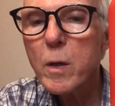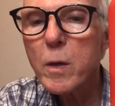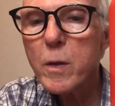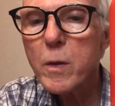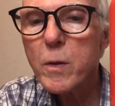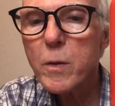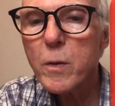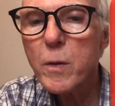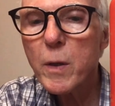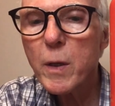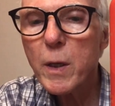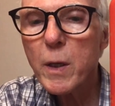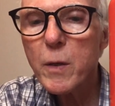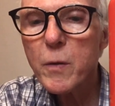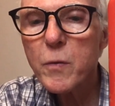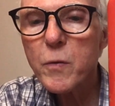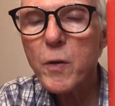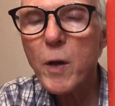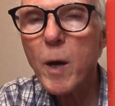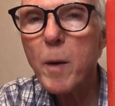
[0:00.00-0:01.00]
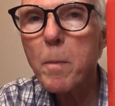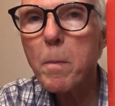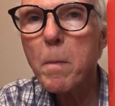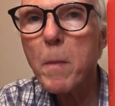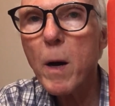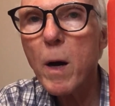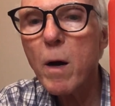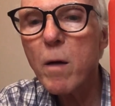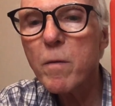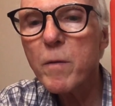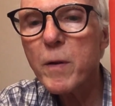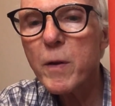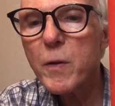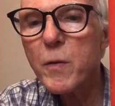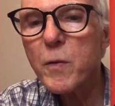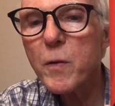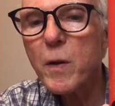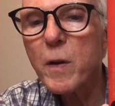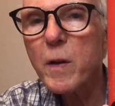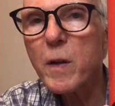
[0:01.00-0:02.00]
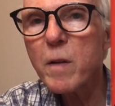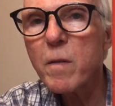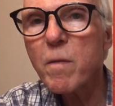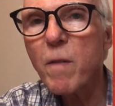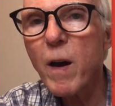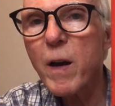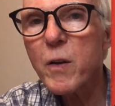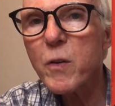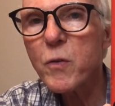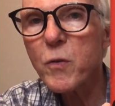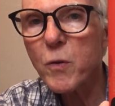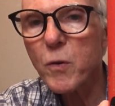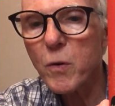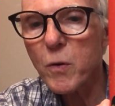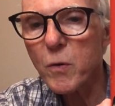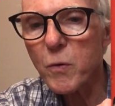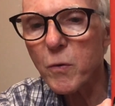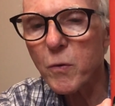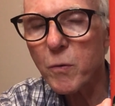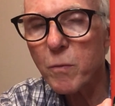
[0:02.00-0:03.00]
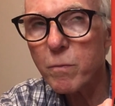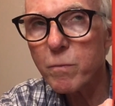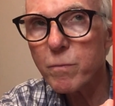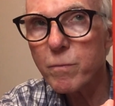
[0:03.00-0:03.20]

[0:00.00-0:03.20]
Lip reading: to the sum of its divisors.